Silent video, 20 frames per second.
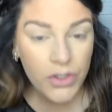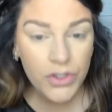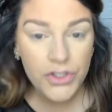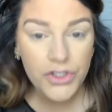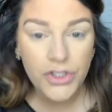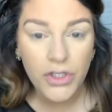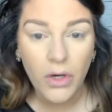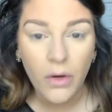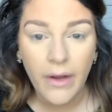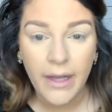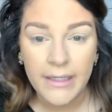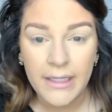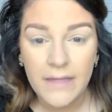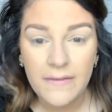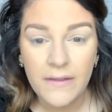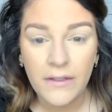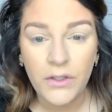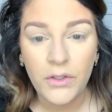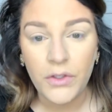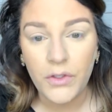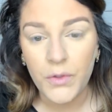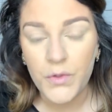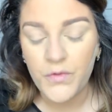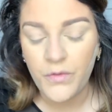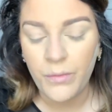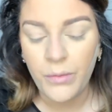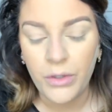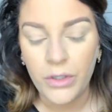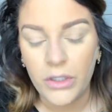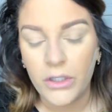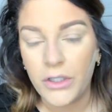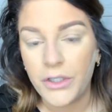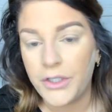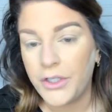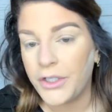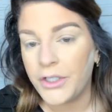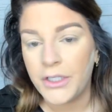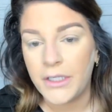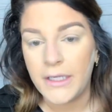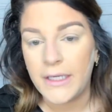So anything you use from her,
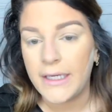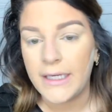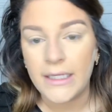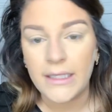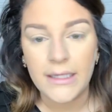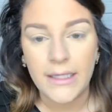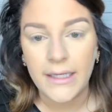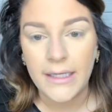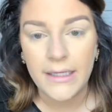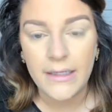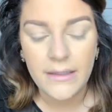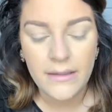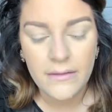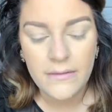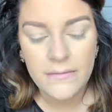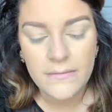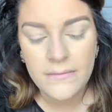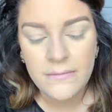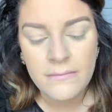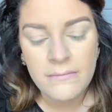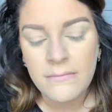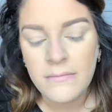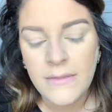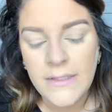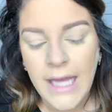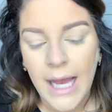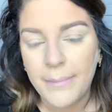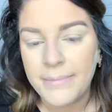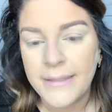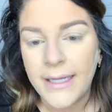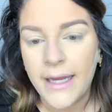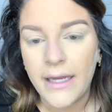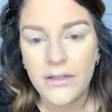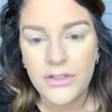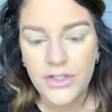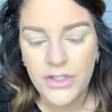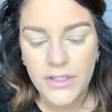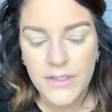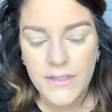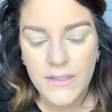you're gonna get like top
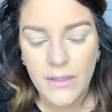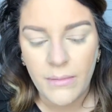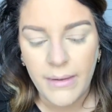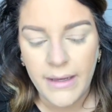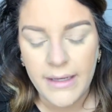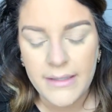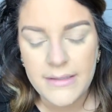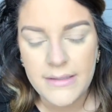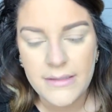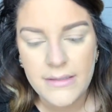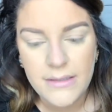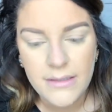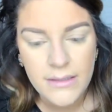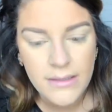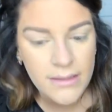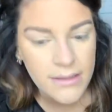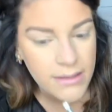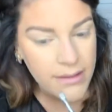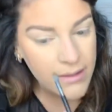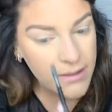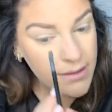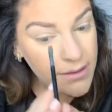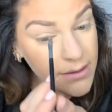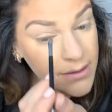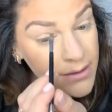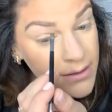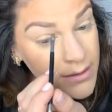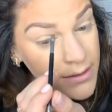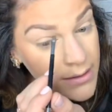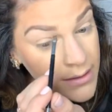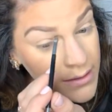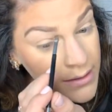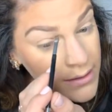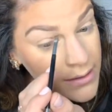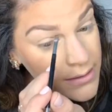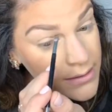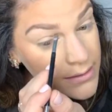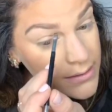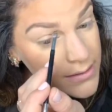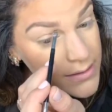notch. It's the best.
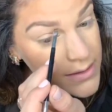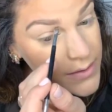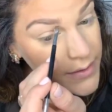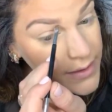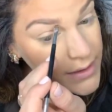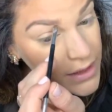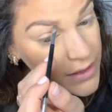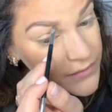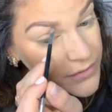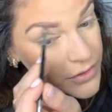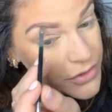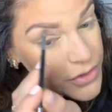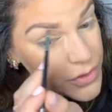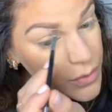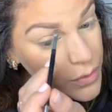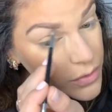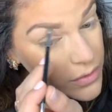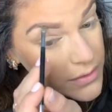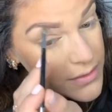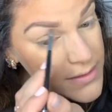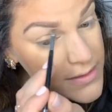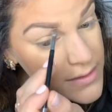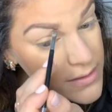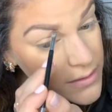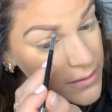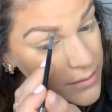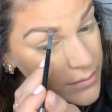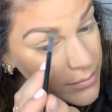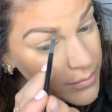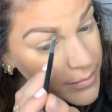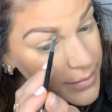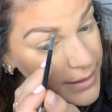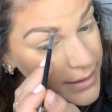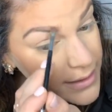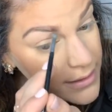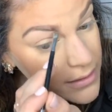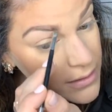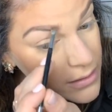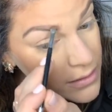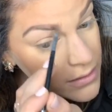So I love her tools,
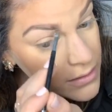but